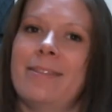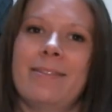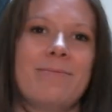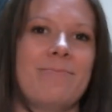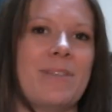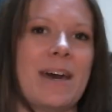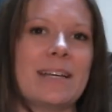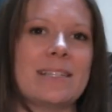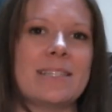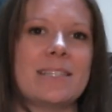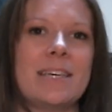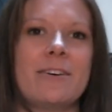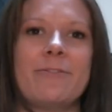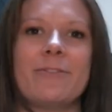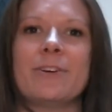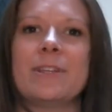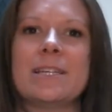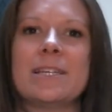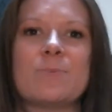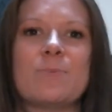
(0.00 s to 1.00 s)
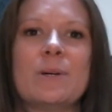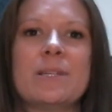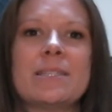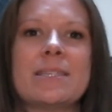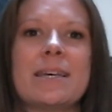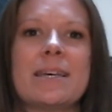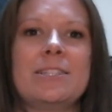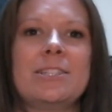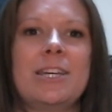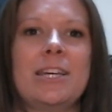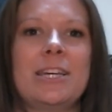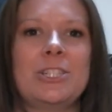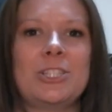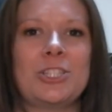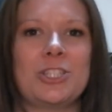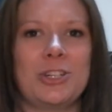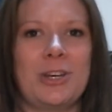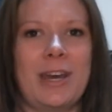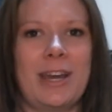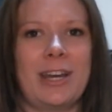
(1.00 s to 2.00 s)
That's it for this month's
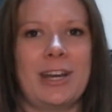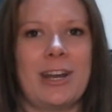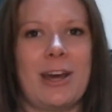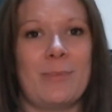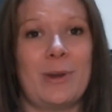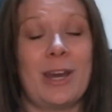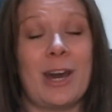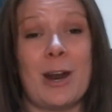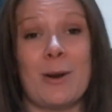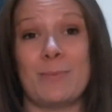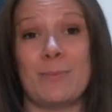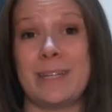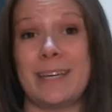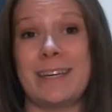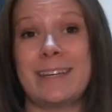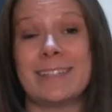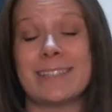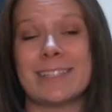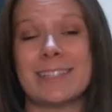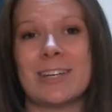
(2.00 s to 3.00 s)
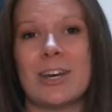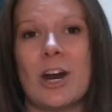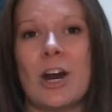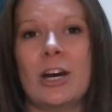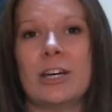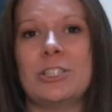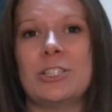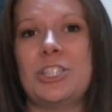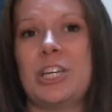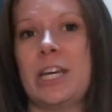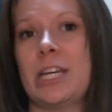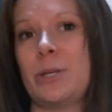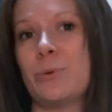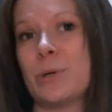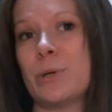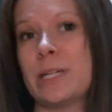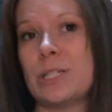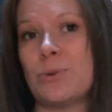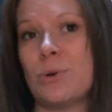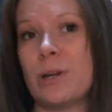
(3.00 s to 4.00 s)
Educational Economic Update. On
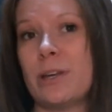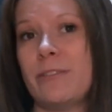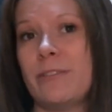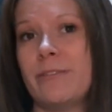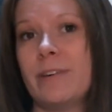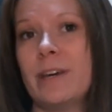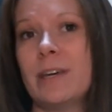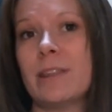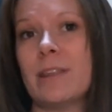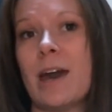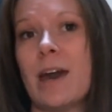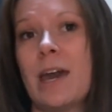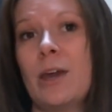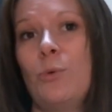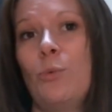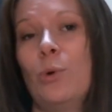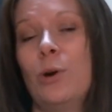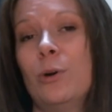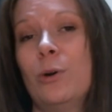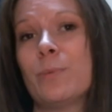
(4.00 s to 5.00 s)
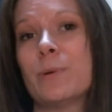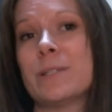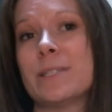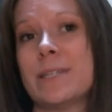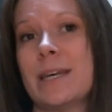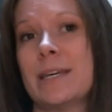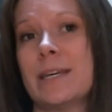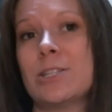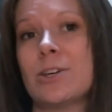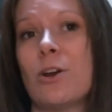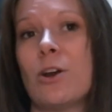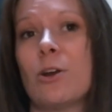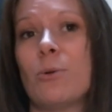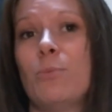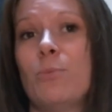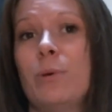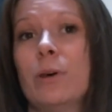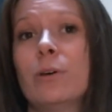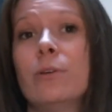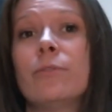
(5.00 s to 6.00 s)
January 25th, I will present our
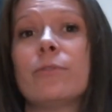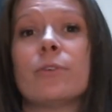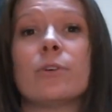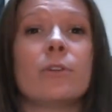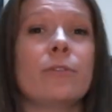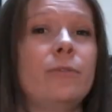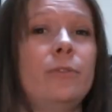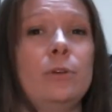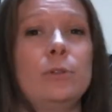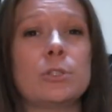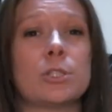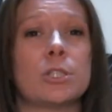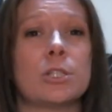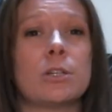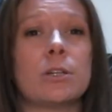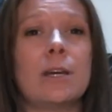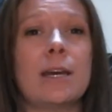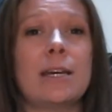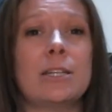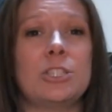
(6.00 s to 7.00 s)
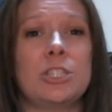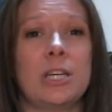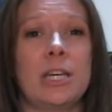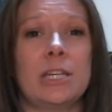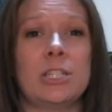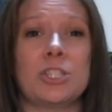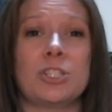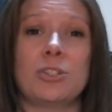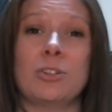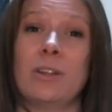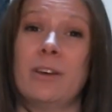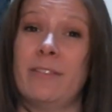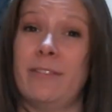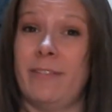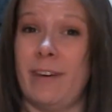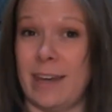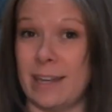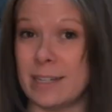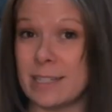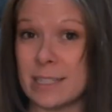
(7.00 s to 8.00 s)
Build for the Future educational
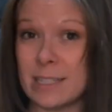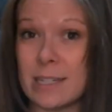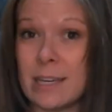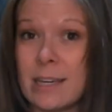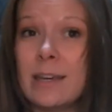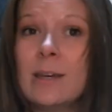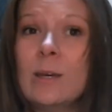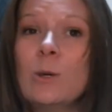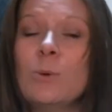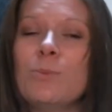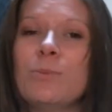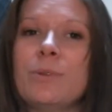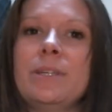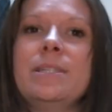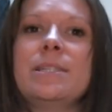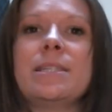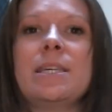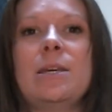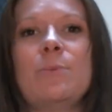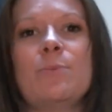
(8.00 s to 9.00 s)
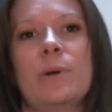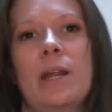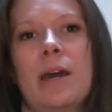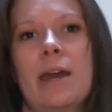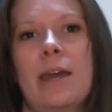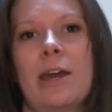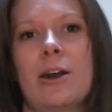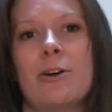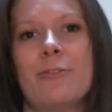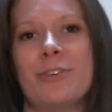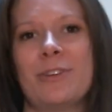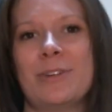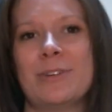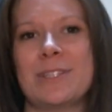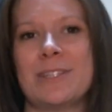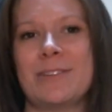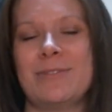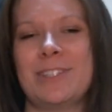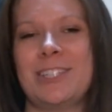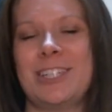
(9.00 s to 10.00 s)
event. Please keep an eye out for
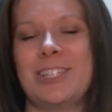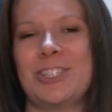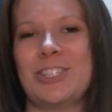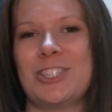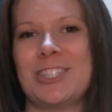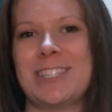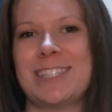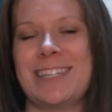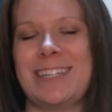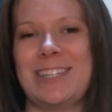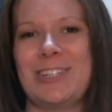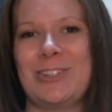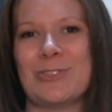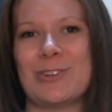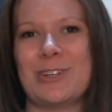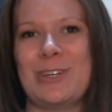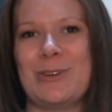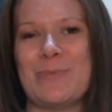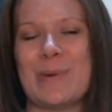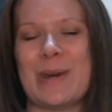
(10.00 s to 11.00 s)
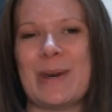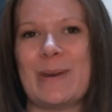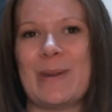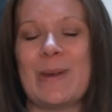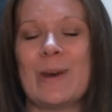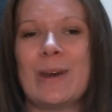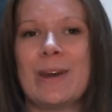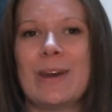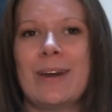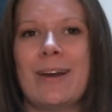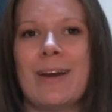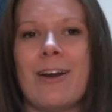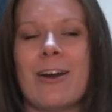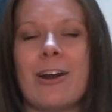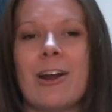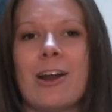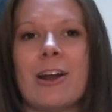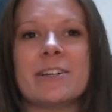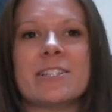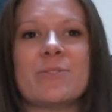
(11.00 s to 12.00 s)
those invitations in your email.
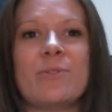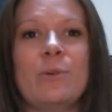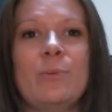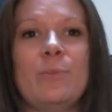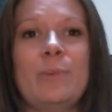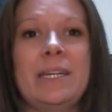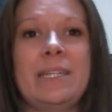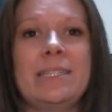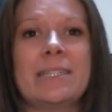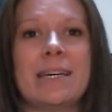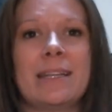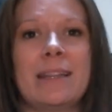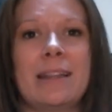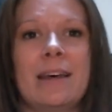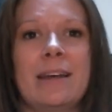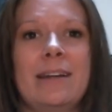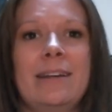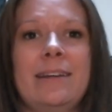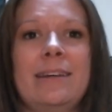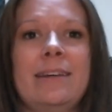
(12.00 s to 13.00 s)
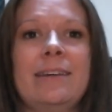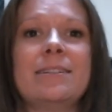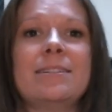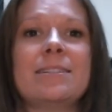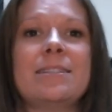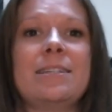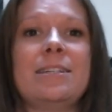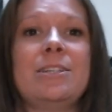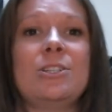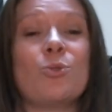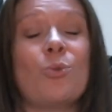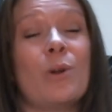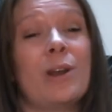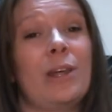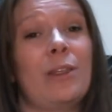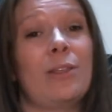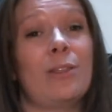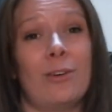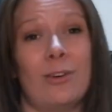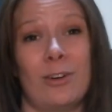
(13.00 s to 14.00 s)
Our RSVP deadline is the
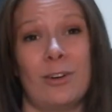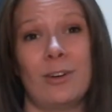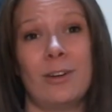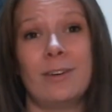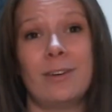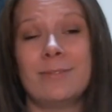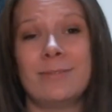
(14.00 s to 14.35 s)
23rd.